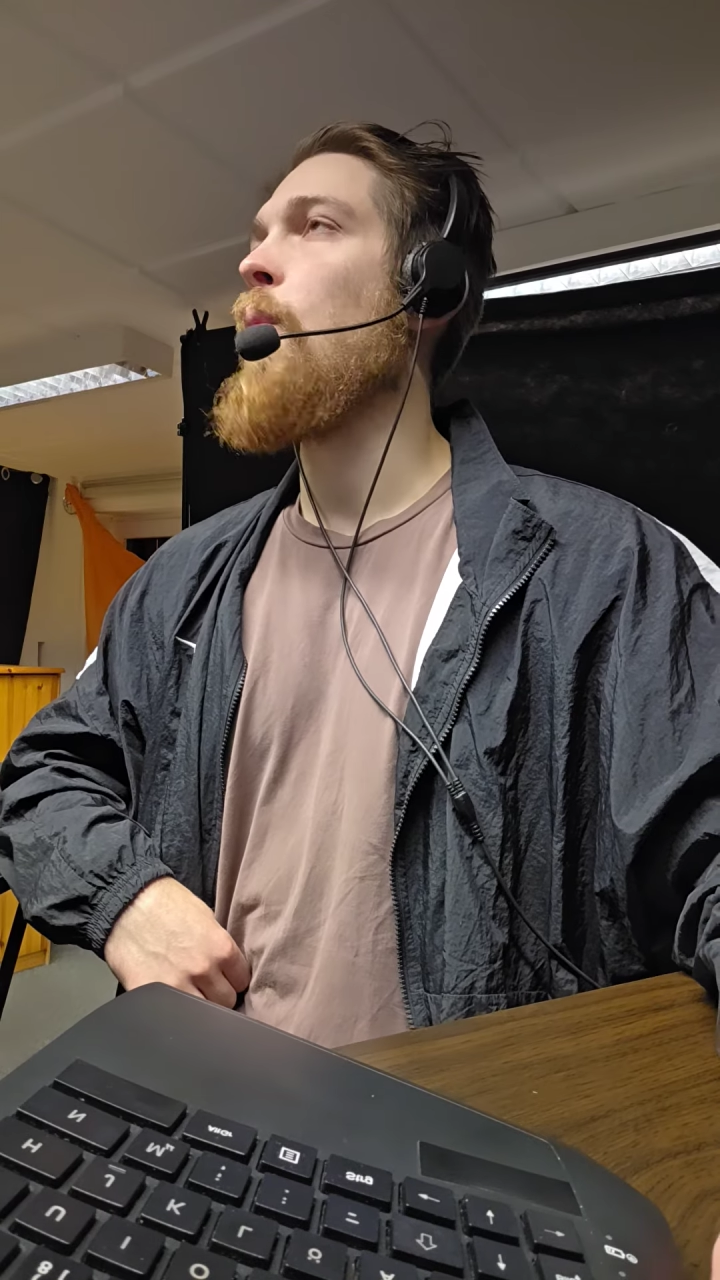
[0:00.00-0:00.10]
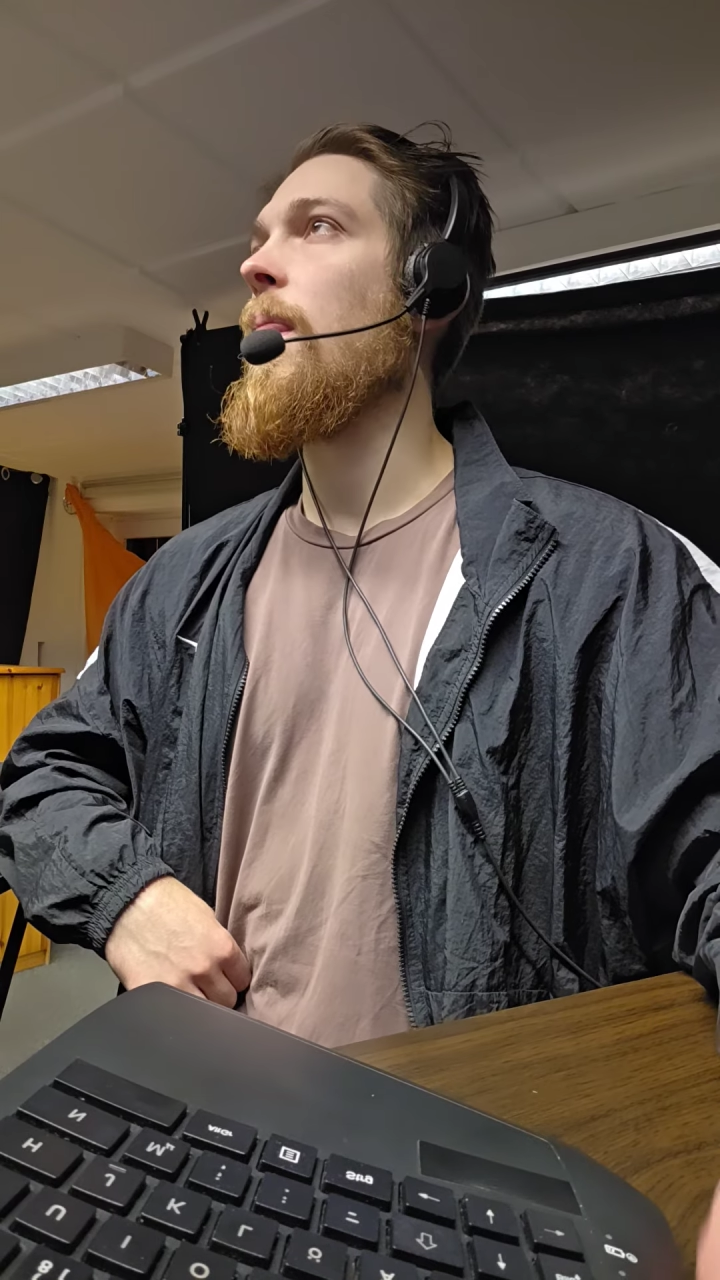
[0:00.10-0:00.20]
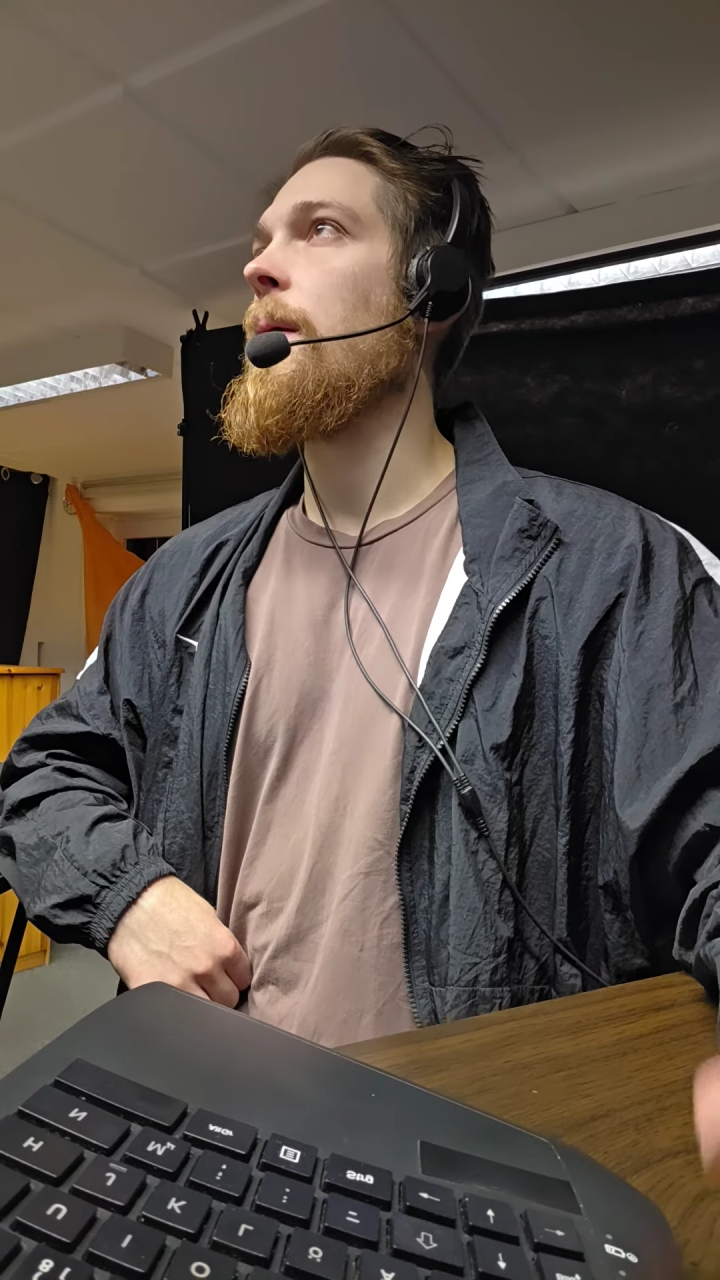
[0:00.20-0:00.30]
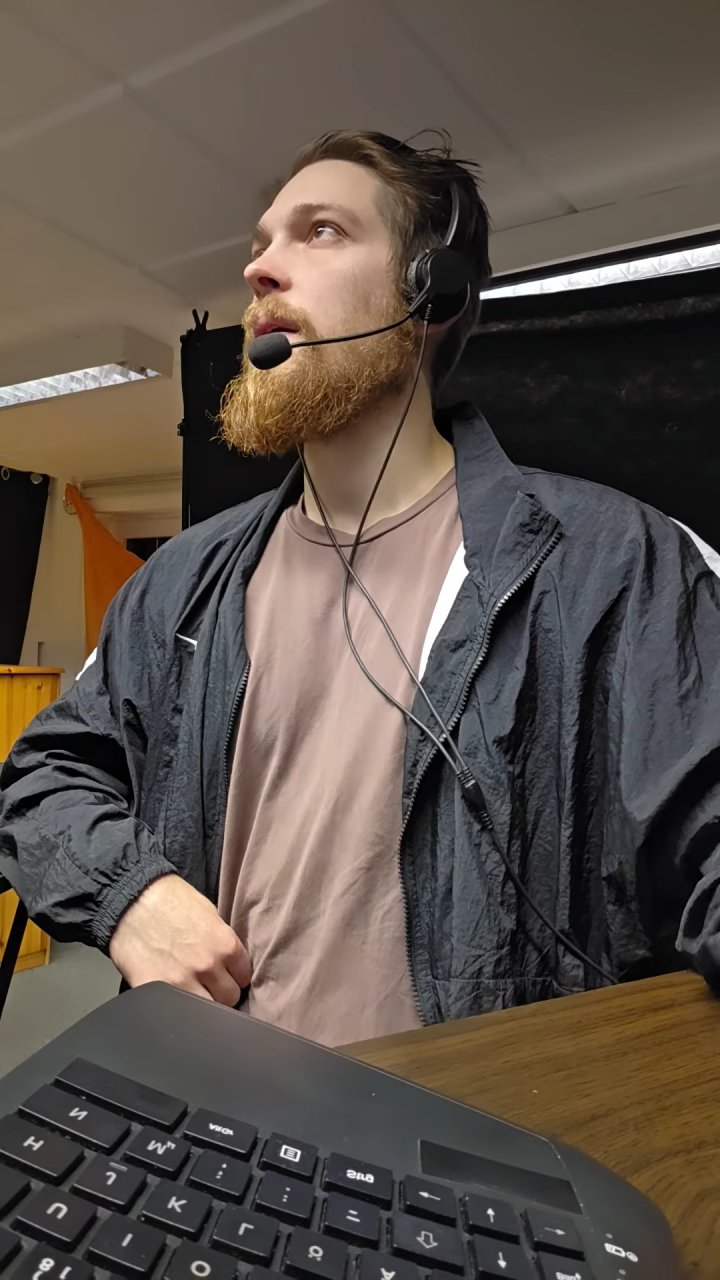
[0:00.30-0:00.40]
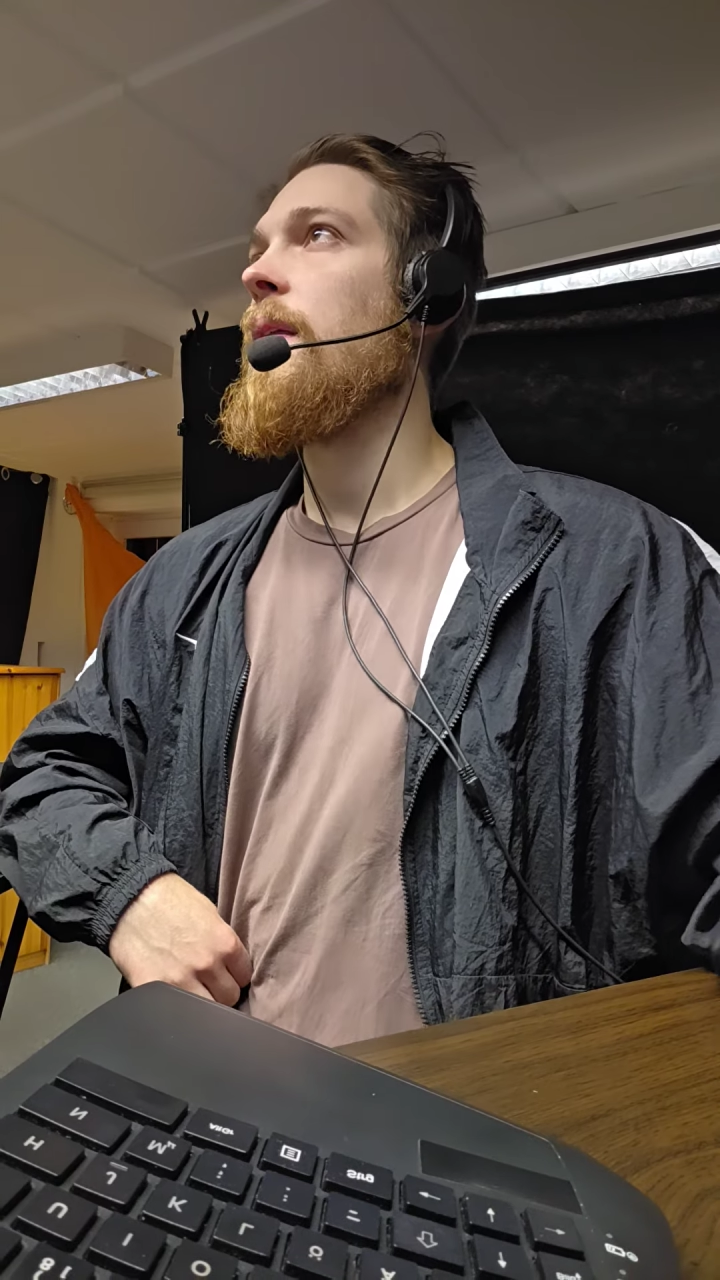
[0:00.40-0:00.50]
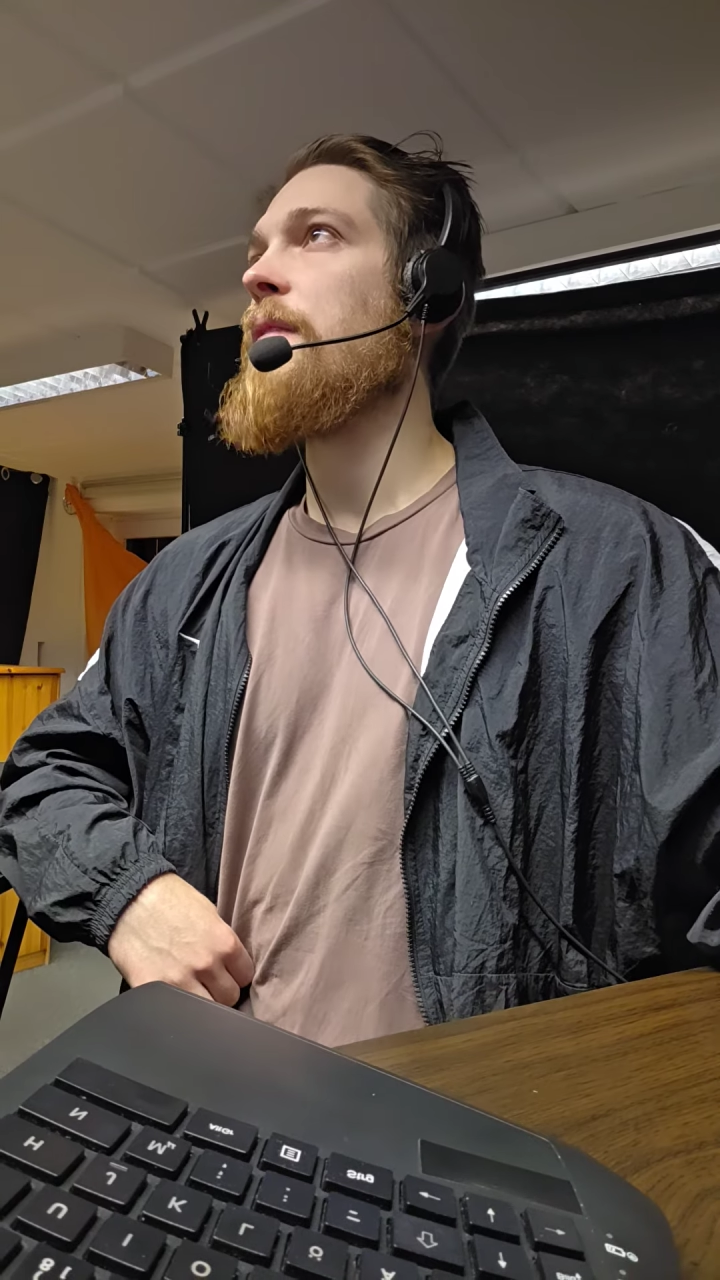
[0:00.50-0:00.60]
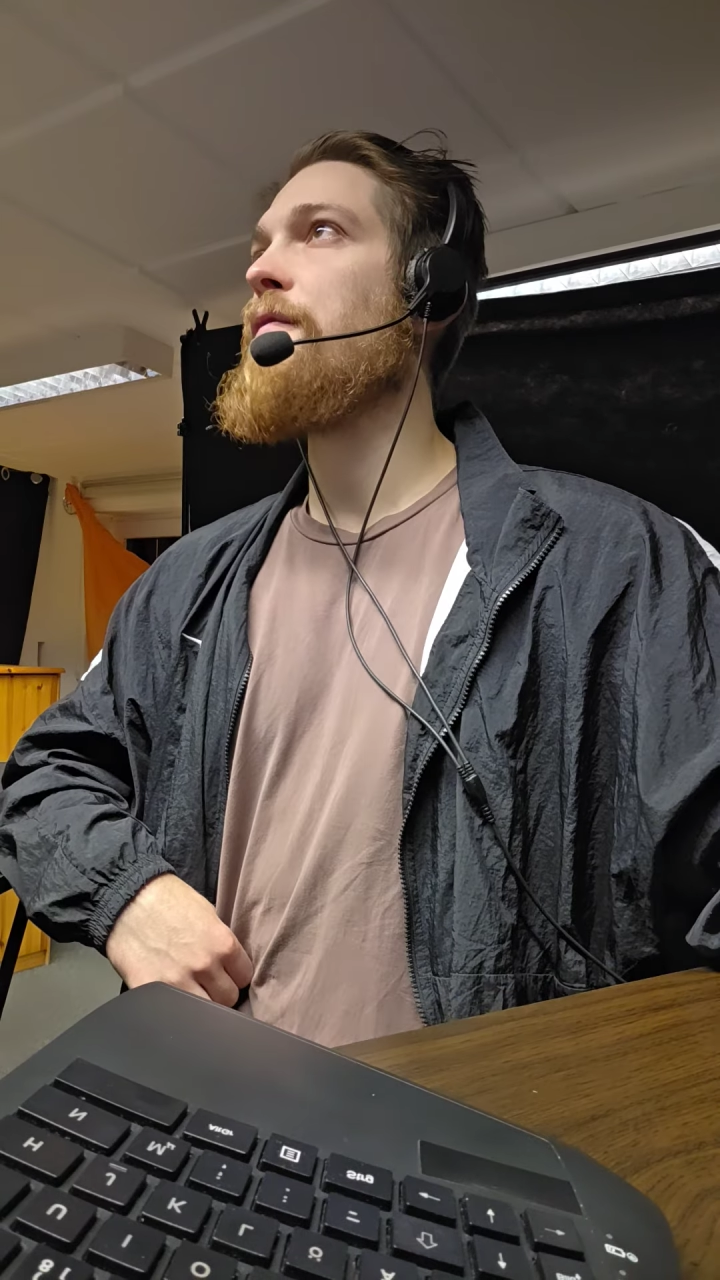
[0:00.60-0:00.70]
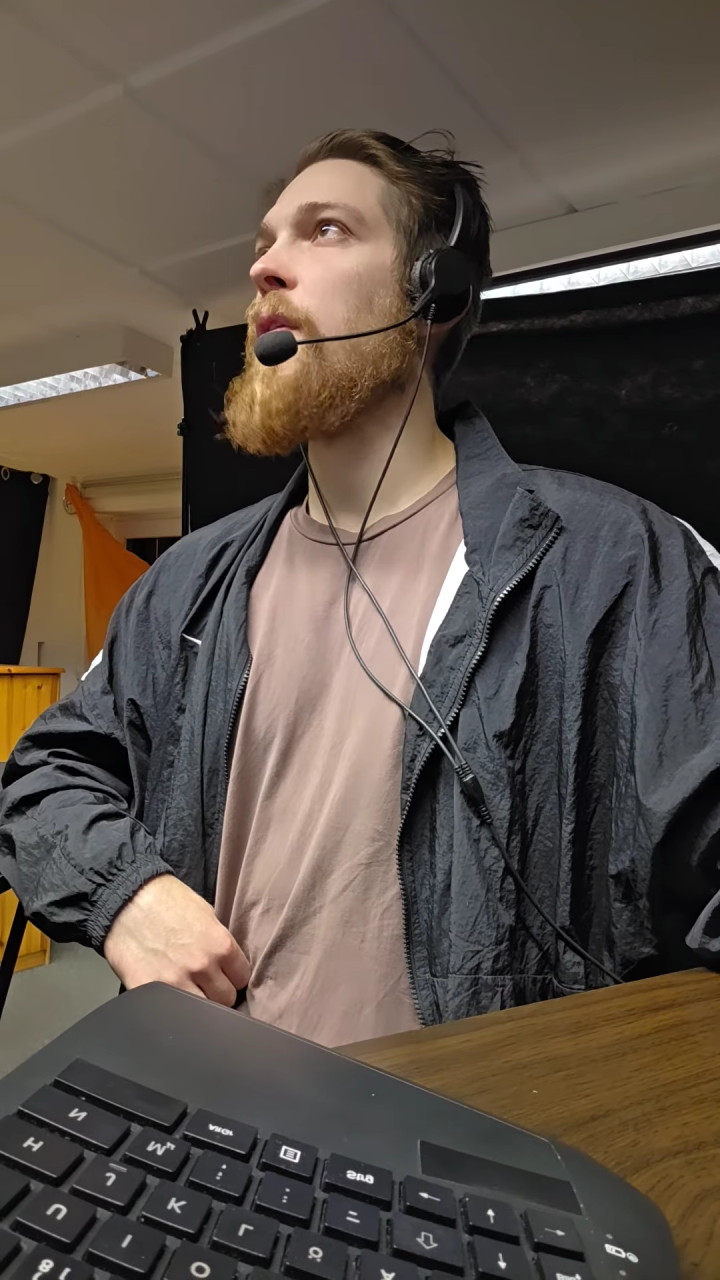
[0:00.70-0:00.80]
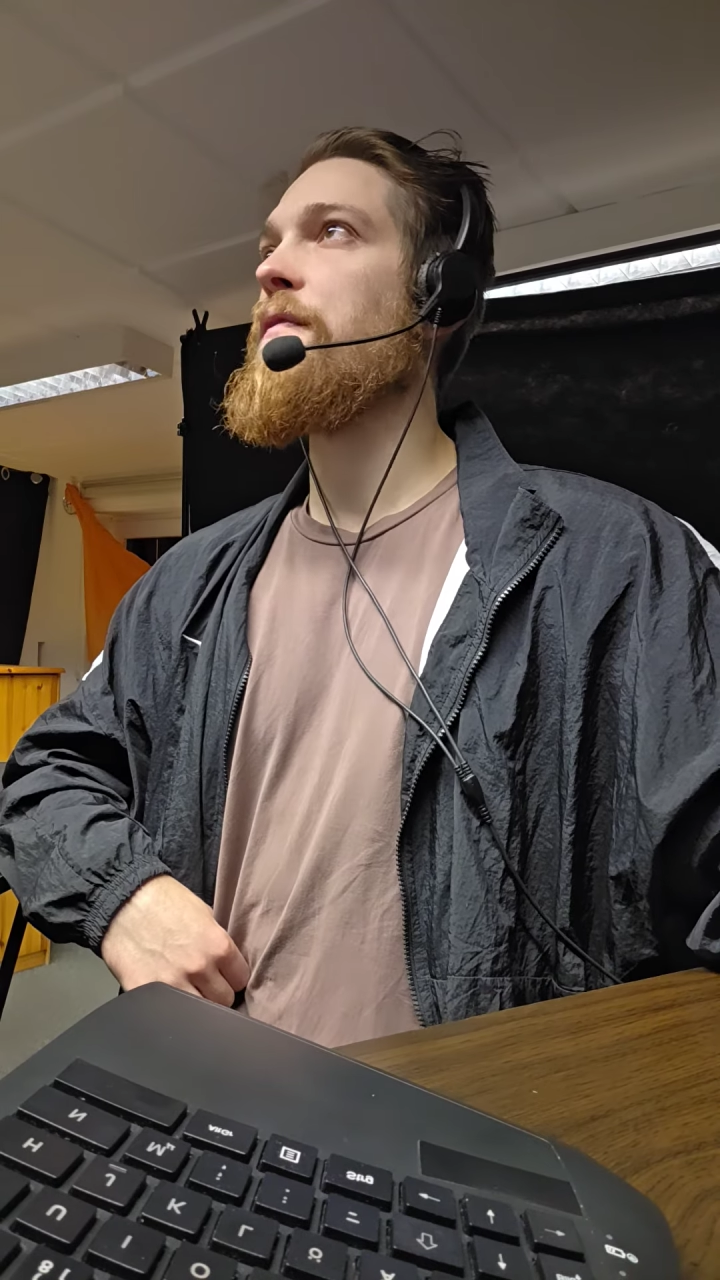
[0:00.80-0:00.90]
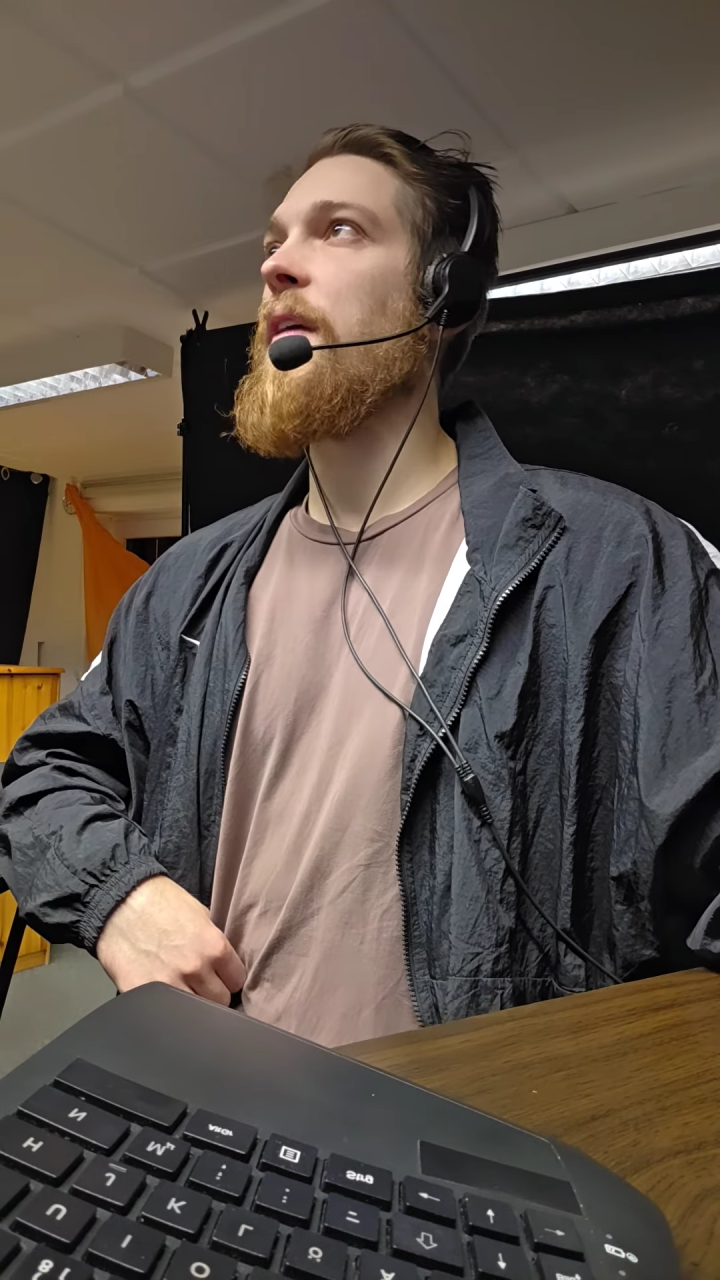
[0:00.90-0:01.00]
1.
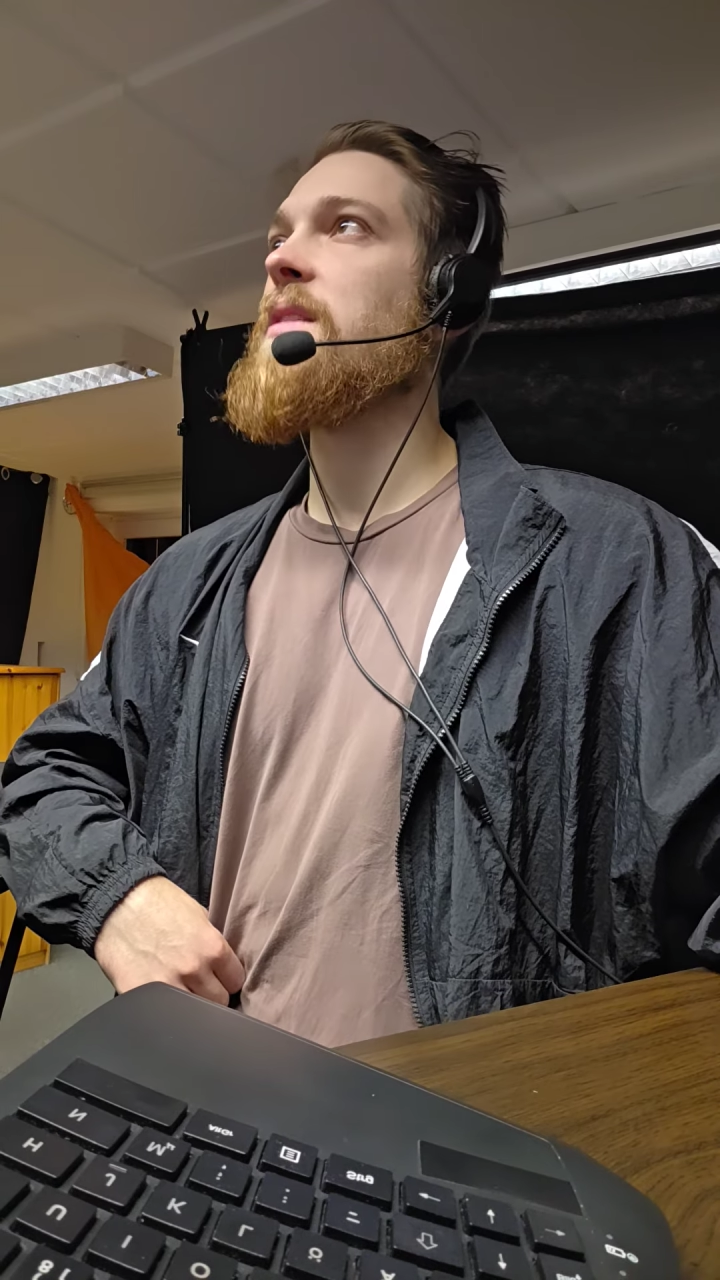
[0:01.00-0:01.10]
Default